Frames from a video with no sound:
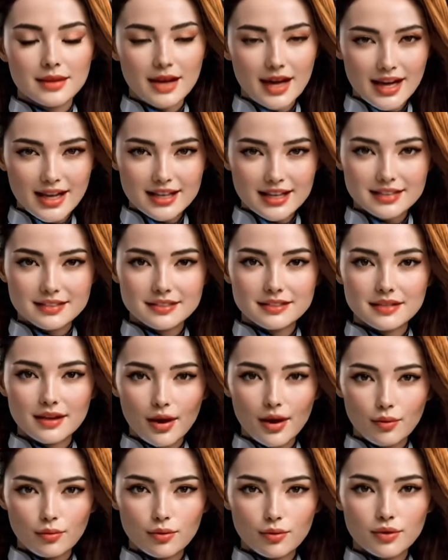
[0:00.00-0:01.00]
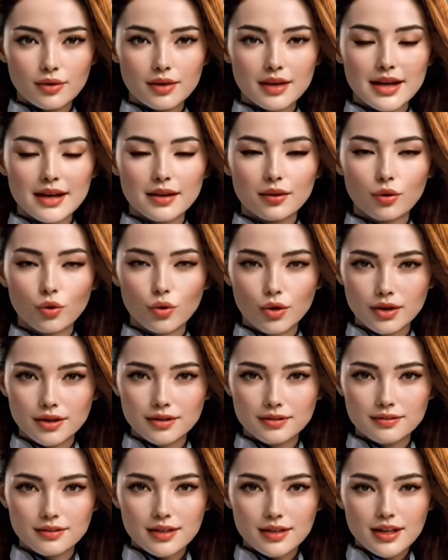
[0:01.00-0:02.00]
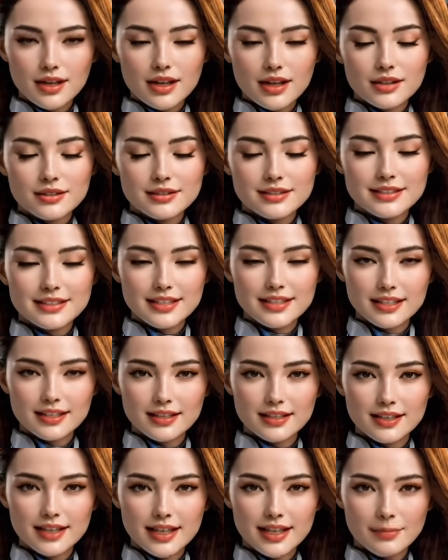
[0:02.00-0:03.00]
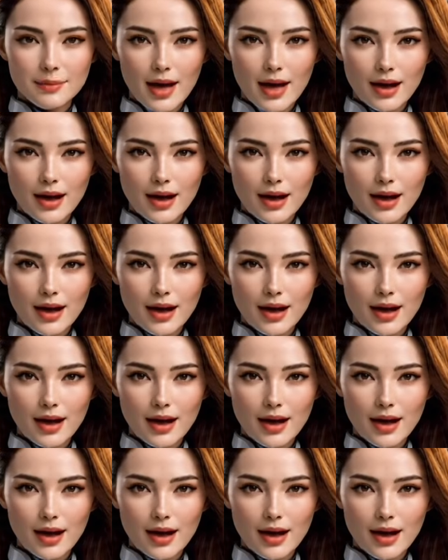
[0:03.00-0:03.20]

That pawn touches c5 and e5 at once,